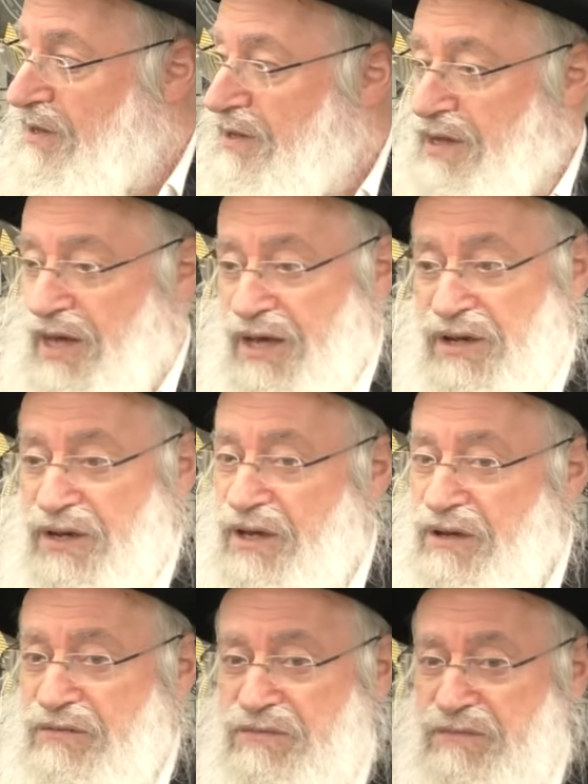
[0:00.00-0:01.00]
Not
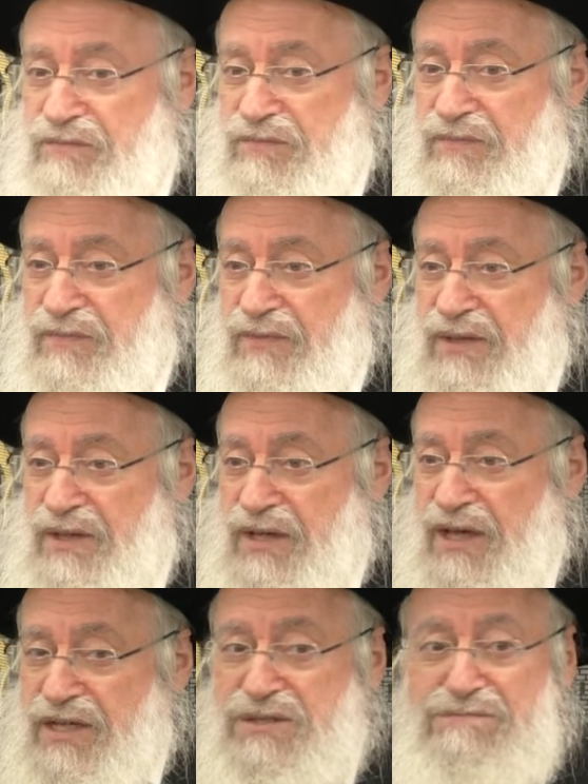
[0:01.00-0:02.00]
enough.
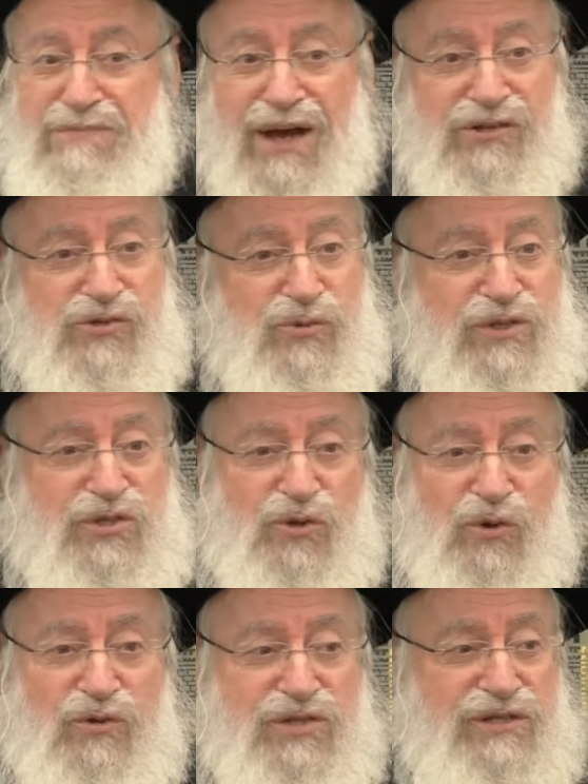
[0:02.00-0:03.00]
As much
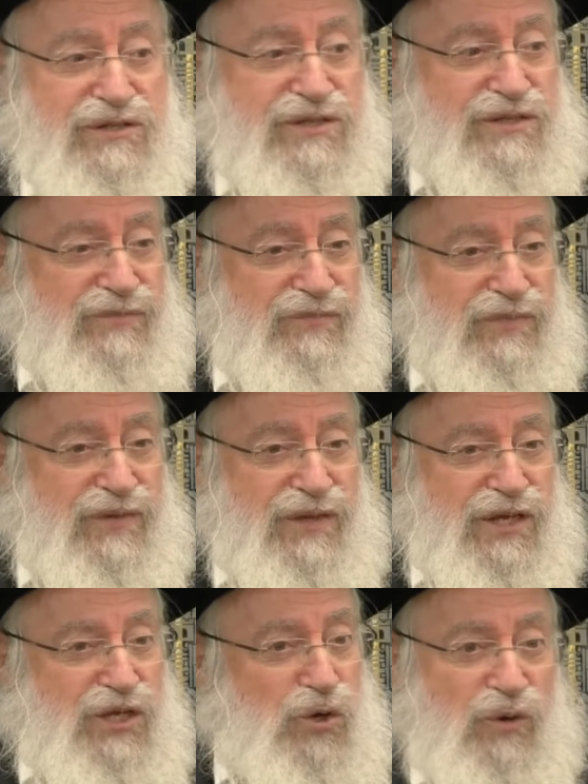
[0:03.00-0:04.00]
resources
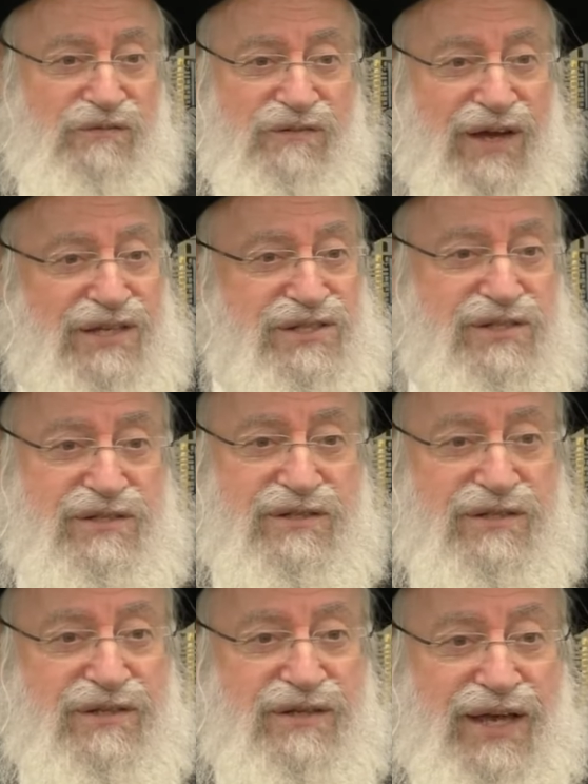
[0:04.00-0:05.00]
you invest
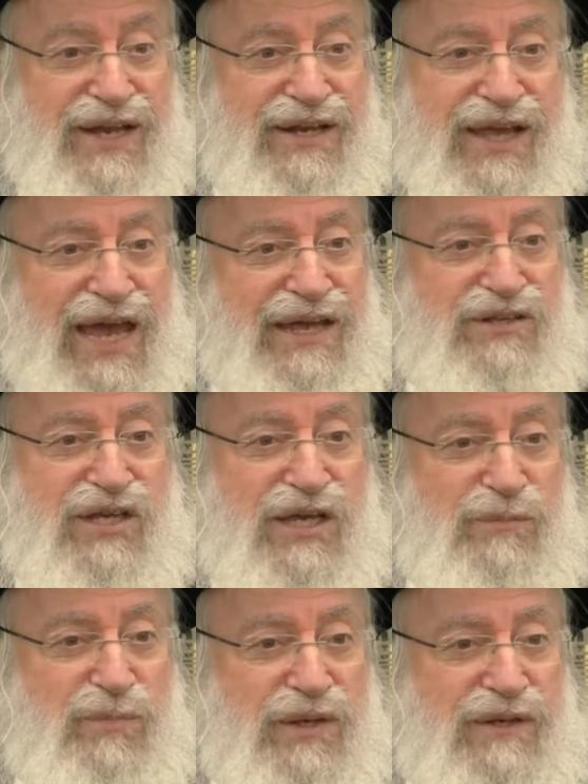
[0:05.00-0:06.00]
in
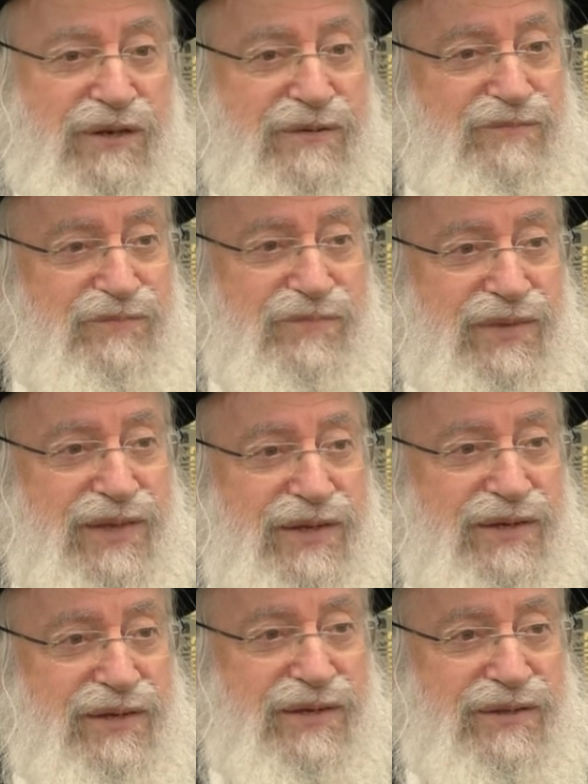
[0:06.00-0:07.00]
gatekeeping,
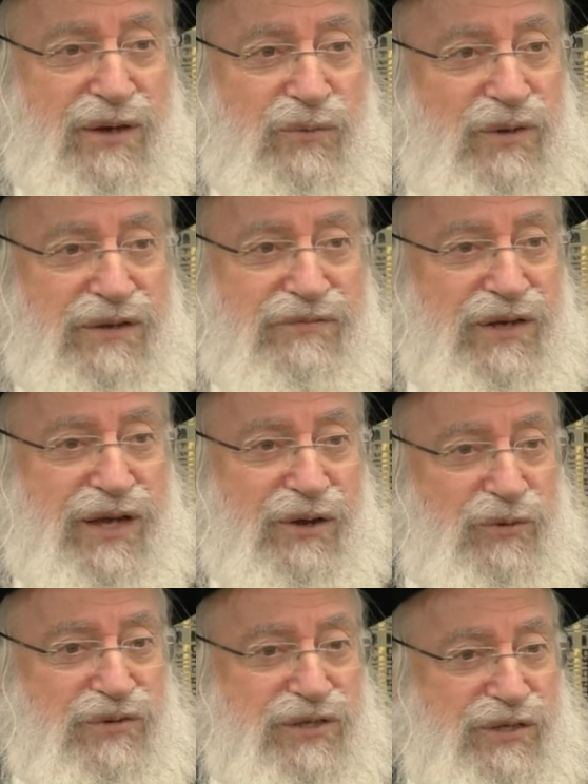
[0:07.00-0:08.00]
that will never
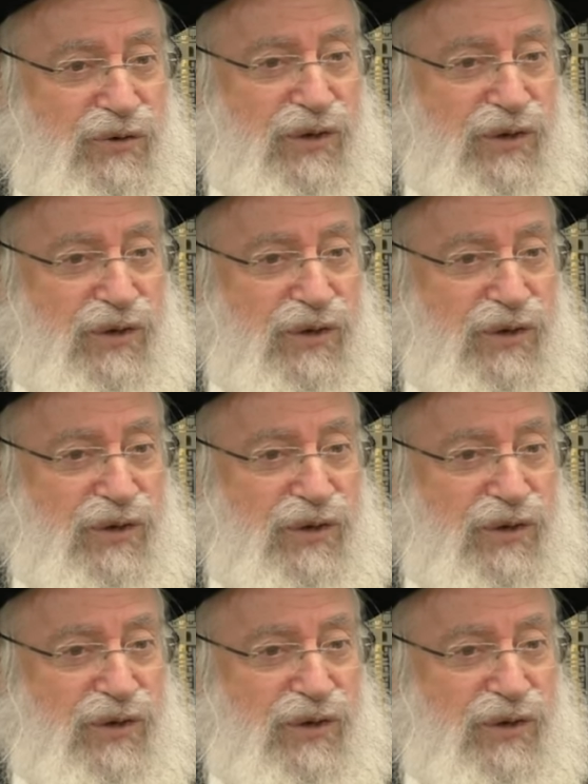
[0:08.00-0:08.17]
guarantee your